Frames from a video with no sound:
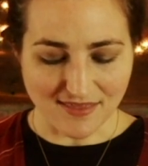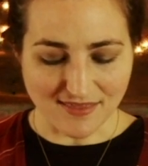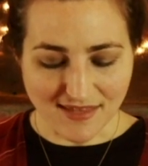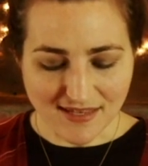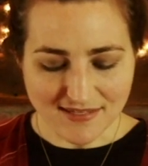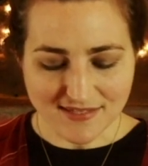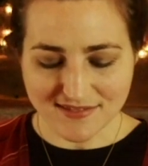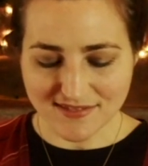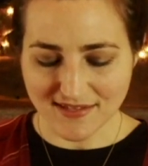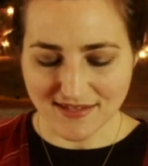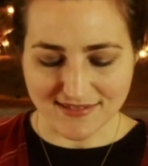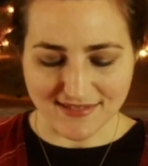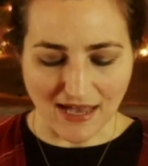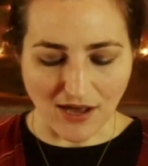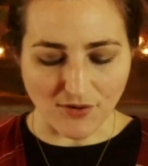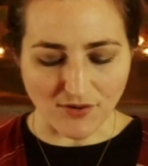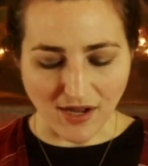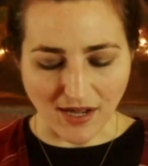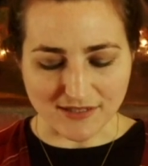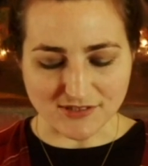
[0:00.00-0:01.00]
This is
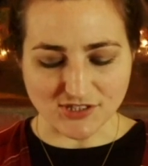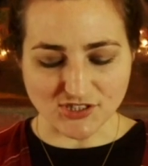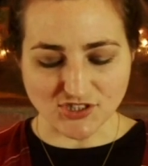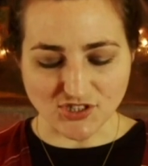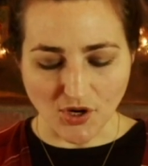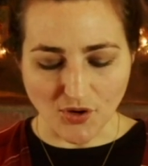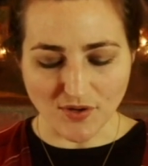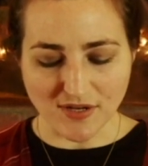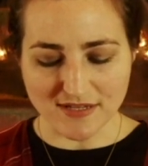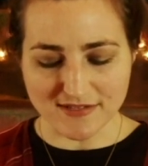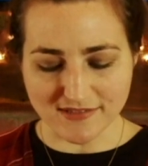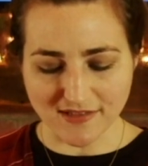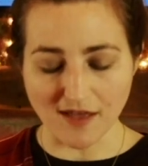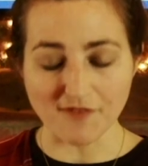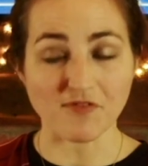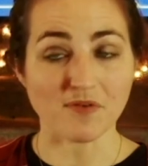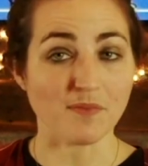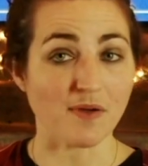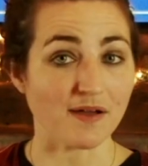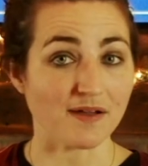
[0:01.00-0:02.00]
how God showed his
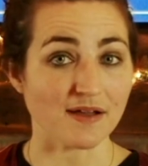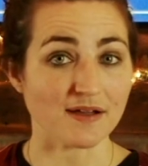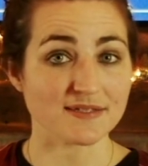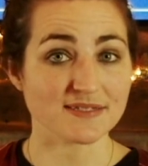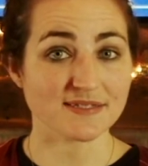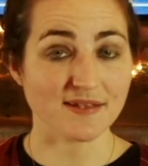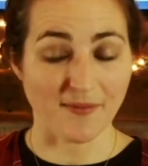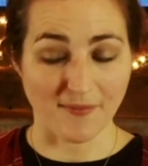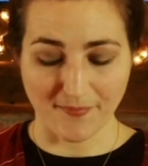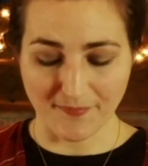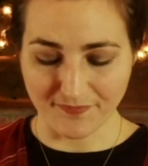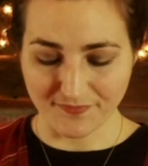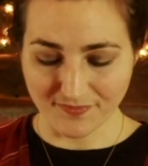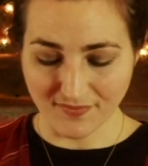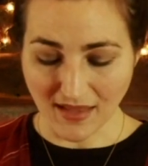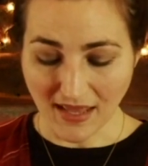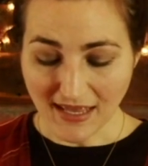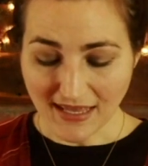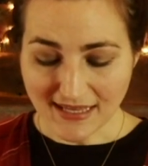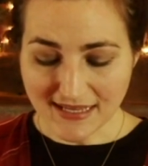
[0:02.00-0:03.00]
love among us.
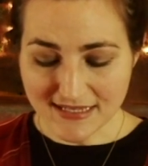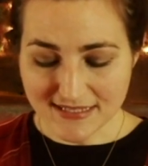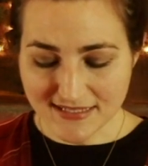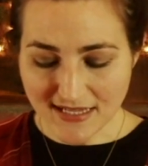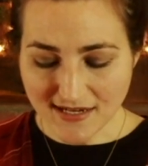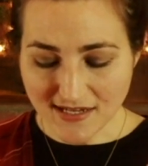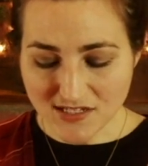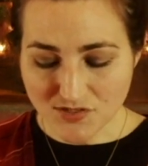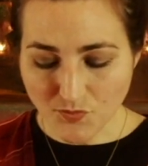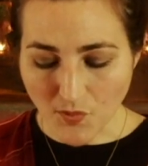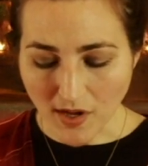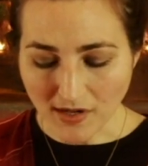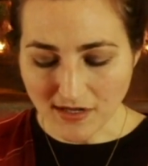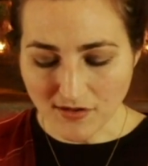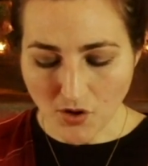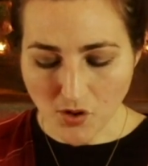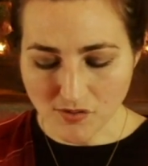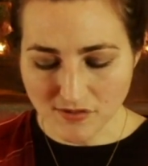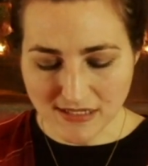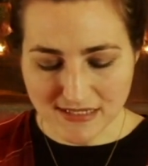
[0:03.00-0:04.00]
He sent his one
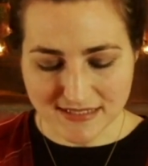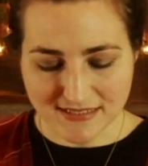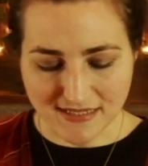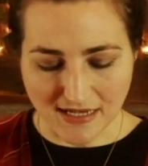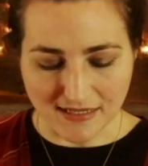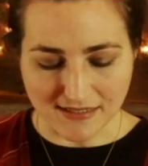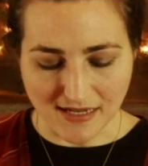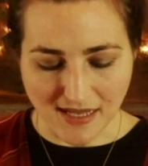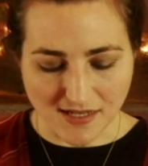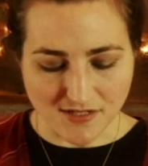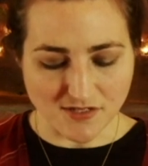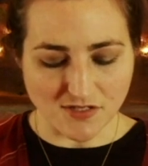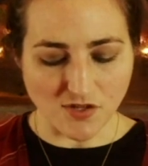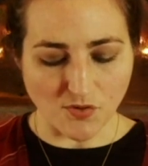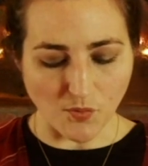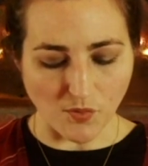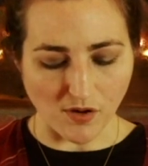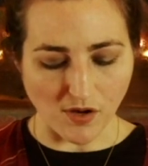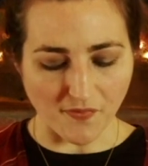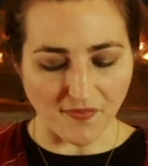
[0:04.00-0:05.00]
and only Son into
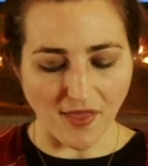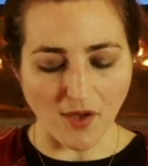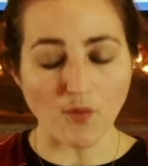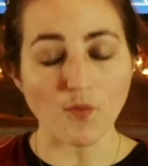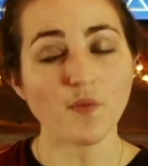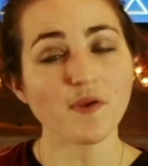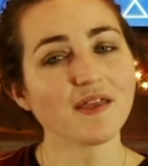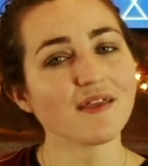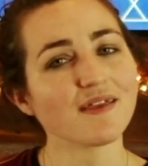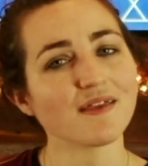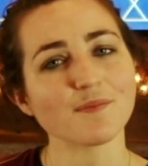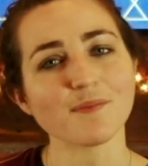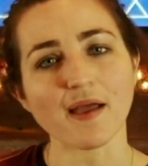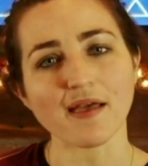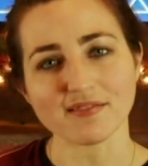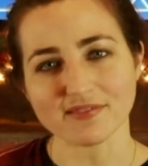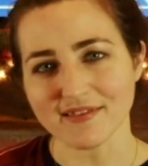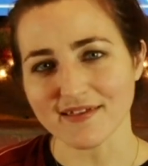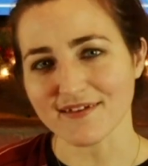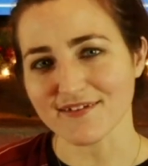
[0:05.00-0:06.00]
the world that we
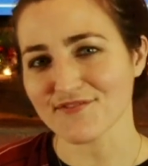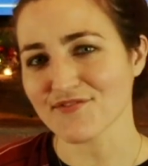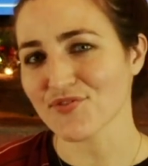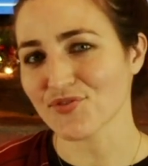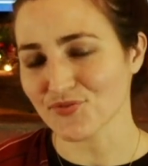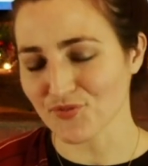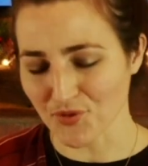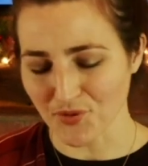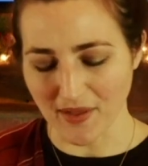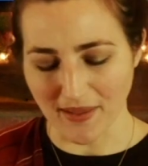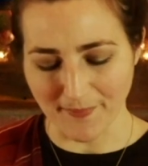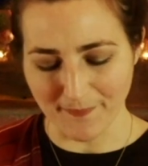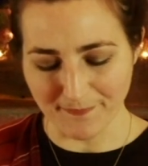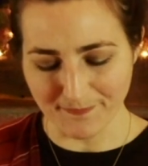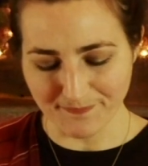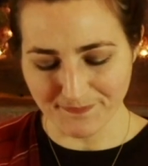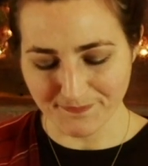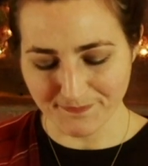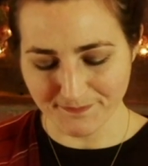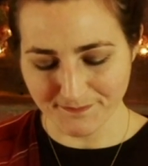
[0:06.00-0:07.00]
might live through
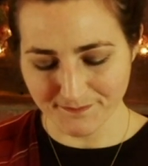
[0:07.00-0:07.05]
him.